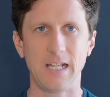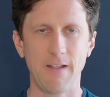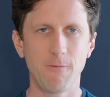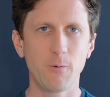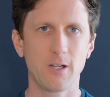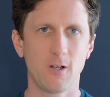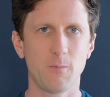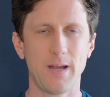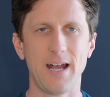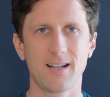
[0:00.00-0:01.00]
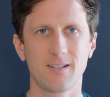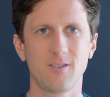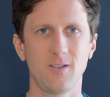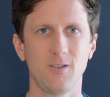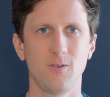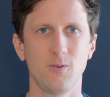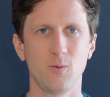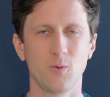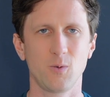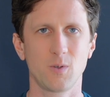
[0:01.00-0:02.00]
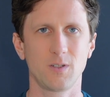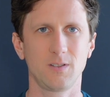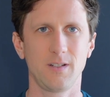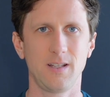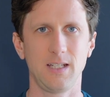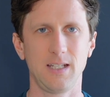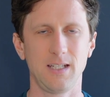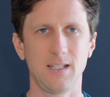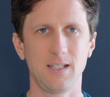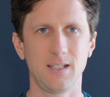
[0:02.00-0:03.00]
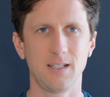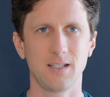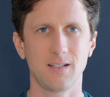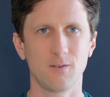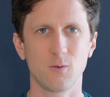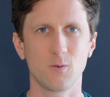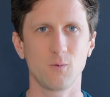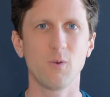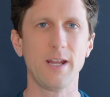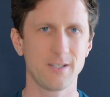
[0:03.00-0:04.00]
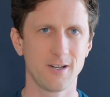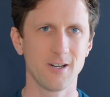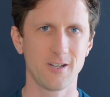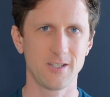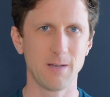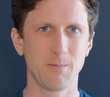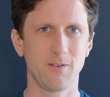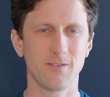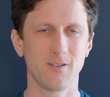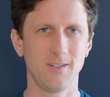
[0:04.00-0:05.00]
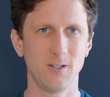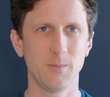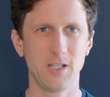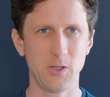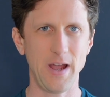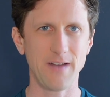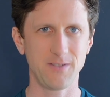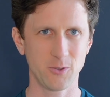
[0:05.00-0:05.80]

If we go back to the race car example for a little bit, you have your